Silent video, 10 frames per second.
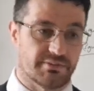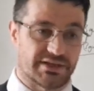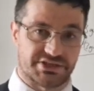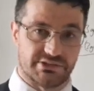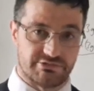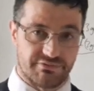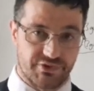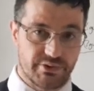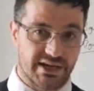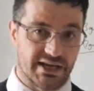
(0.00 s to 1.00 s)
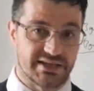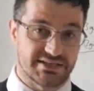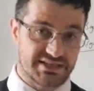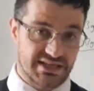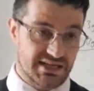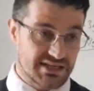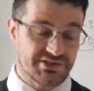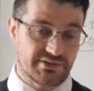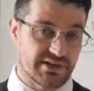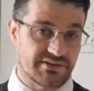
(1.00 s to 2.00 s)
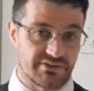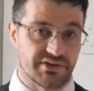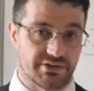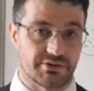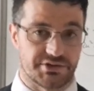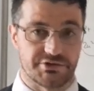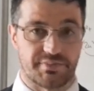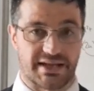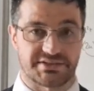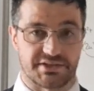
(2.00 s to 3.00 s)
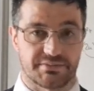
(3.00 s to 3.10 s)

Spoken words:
actually reviewing it and seeing, is there anything that you could do better?